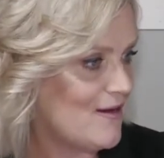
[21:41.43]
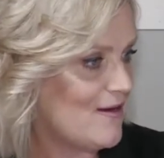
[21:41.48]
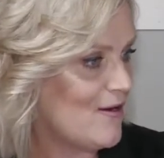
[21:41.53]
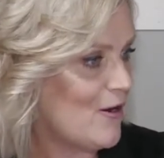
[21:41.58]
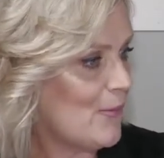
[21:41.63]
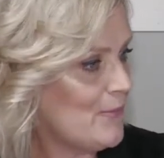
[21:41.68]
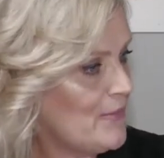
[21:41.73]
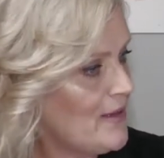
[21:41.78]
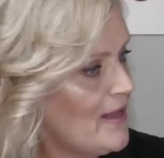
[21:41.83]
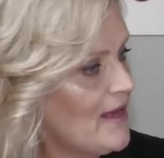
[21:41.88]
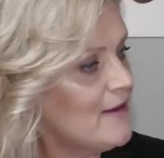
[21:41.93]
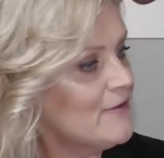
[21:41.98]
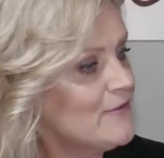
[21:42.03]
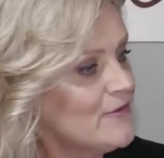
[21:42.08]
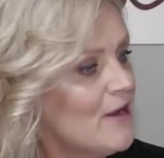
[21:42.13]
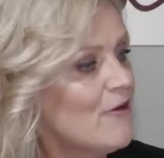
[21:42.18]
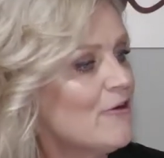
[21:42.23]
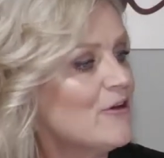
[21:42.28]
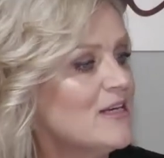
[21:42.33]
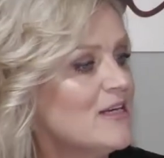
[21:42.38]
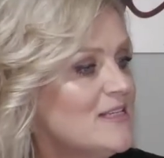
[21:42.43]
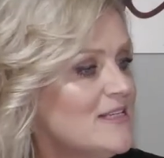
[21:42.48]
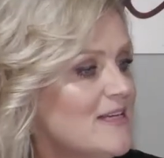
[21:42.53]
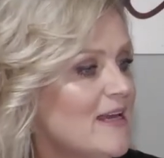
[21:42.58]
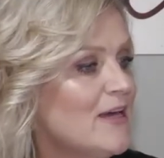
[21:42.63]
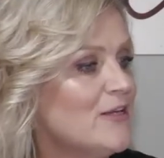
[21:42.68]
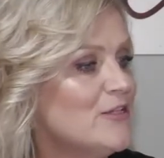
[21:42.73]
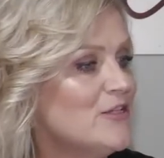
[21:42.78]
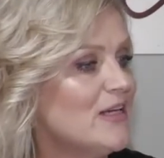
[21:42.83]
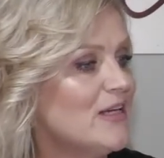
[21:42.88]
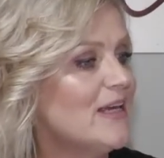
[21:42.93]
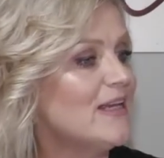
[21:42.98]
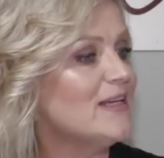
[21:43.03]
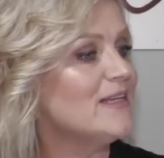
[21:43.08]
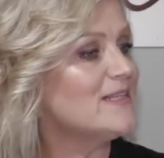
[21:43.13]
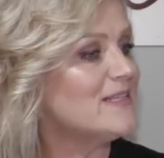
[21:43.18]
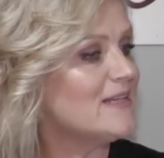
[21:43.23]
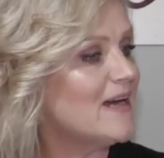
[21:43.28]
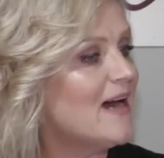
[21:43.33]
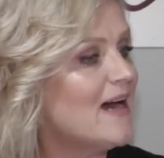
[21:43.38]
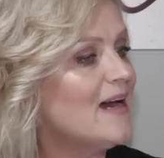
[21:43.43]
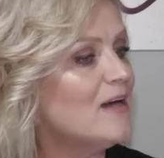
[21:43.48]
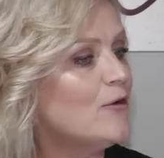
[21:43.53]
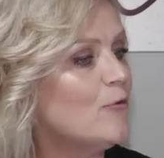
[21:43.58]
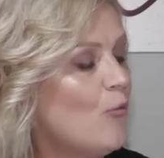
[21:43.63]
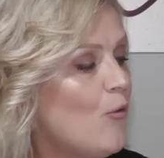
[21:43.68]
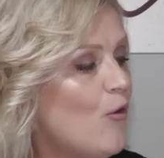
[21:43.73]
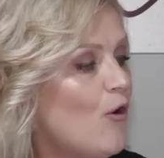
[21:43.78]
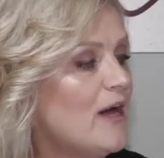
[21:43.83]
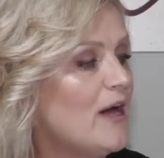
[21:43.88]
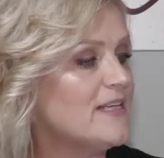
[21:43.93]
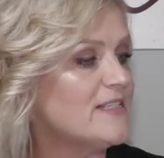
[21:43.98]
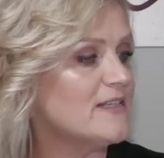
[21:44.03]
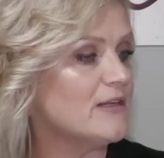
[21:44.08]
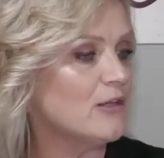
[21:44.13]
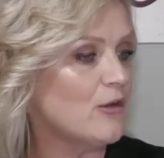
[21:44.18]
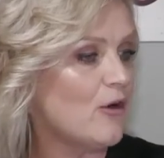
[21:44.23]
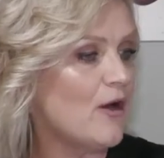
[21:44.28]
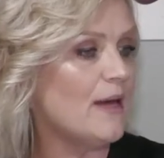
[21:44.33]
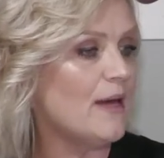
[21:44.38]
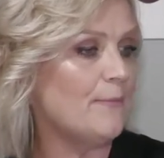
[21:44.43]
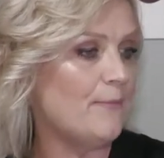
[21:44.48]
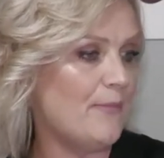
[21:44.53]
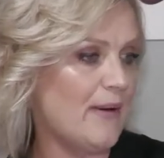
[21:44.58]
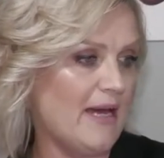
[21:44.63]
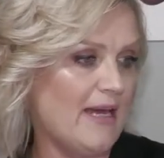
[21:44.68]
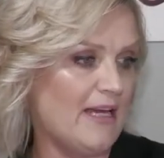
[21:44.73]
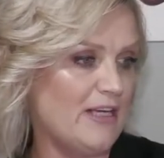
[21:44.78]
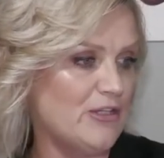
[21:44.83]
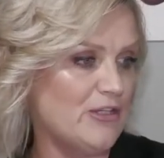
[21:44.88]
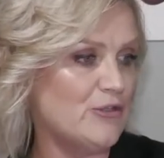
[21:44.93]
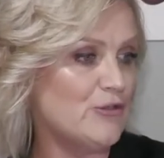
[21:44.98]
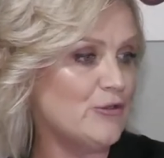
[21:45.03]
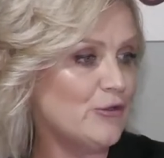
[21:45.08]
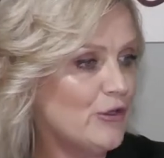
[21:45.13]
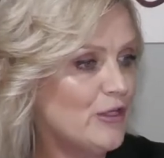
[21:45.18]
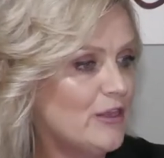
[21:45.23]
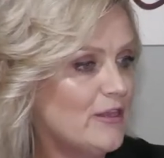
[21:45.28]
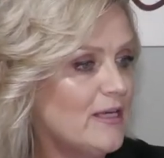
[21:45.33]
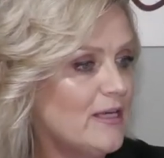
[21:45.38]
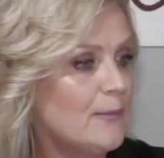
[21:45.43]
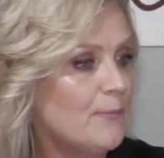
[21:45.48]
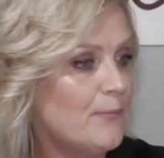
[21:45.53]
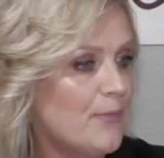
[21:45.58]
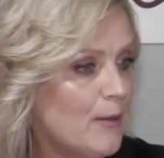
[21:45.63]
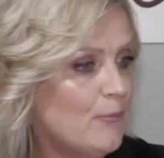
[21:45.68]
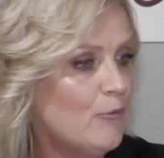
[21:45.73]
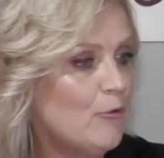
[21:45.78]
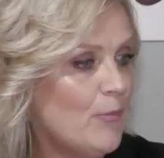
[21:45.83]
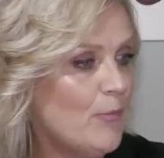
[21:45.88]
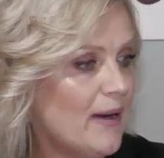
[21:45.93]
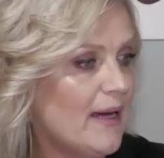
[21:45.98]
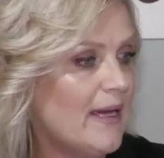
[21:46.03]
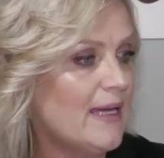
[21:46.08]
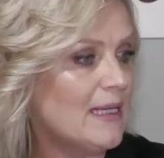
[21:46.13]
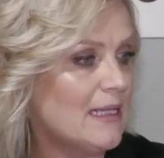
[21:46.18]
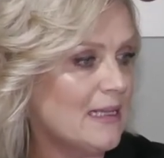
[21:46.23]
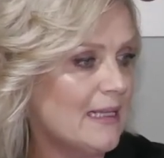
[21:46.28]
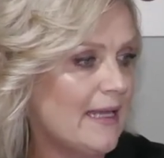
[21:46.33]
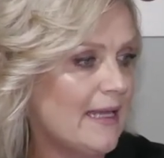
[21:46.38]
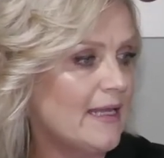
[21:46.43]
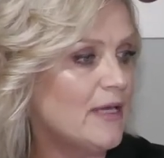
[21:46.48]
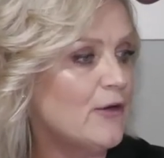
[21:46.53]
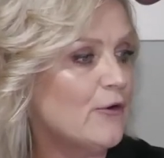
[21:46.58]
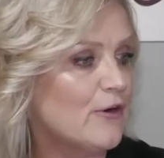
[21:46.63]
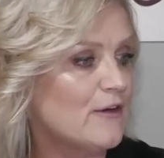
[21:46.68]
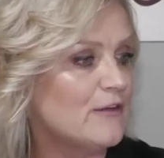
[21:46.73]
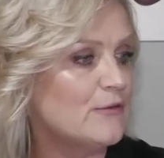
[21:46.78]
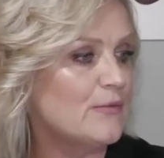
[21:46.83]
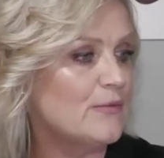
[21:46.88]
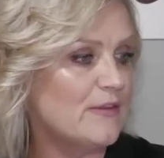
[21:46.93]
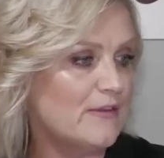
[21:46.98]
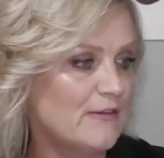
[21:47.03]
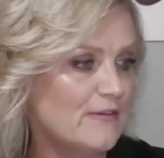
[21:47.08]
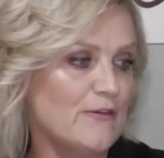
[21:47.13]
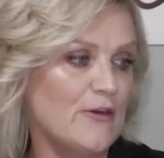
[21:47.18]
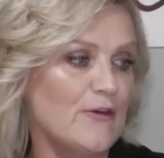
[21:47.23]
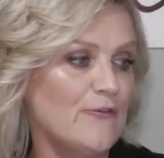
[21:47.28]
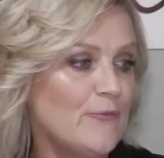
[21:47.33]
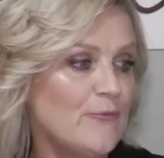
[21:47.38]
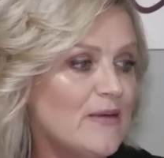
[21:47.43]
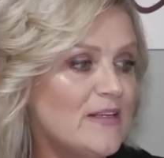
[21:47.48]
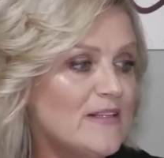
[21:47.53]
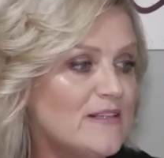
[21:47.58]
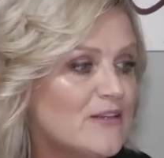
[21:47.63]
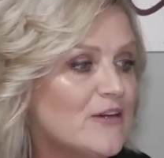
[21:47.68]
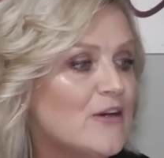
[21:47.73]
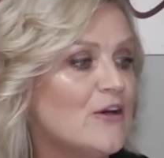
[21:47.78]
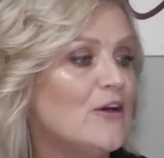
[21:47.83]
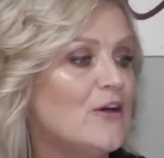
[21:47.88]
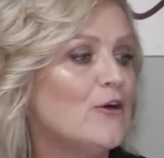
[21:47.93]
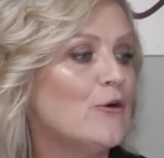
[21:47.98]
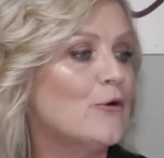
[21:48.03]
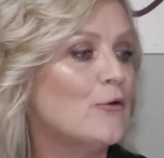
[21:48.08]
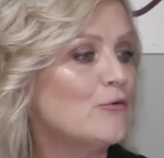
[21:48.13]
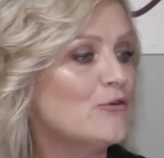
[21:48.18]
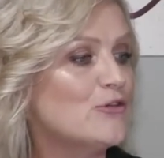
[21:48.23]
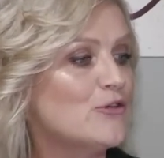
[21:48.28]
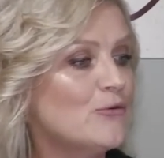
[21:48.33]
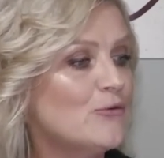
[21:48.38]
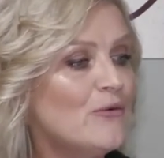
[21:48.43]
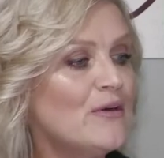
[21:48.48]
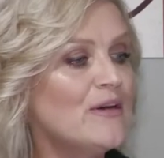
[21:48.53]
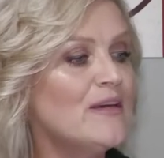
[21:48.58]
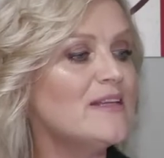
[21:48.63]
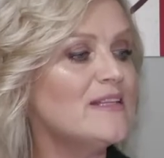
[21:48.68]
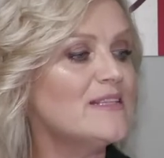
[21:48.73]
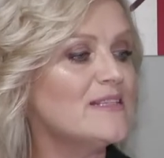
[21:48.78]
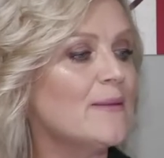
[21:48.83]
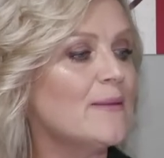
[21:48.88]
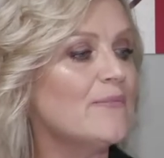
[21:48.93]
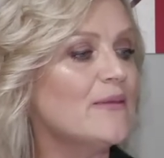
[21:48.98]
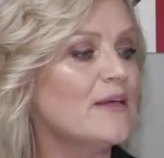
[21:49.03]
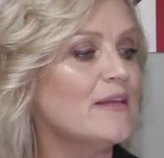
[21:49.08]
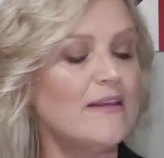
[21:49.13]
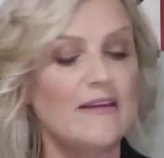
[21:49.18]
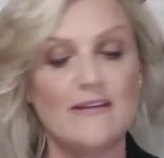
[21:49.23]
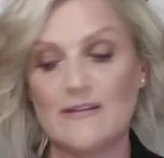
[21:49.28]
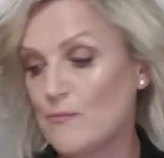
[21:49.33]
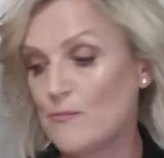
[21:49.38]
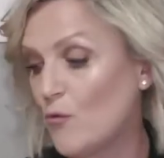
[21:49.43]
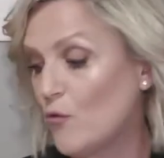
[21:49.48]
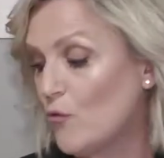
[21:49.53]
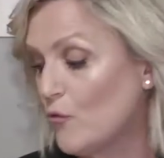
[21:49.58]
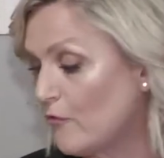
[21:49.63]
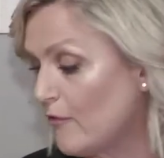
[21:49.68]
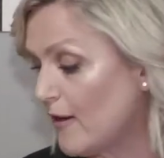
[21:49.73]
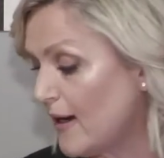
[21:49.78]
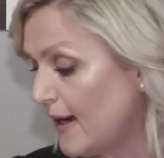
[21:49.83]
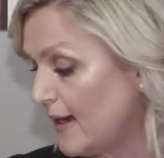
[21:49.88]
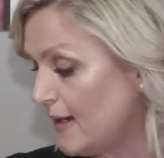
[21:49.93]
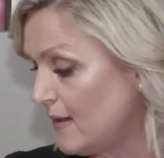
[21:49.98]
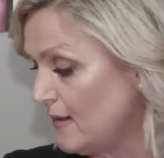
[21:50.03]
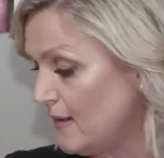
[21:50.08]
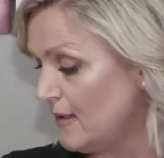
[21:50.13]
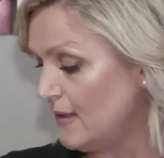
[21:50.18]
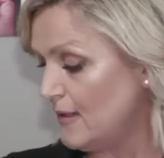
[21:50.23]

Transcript: I'm now narrowing down to get a dark white, light beige. Do you think pebble bay cladding goes with surf mist, or do I need something that is more grey?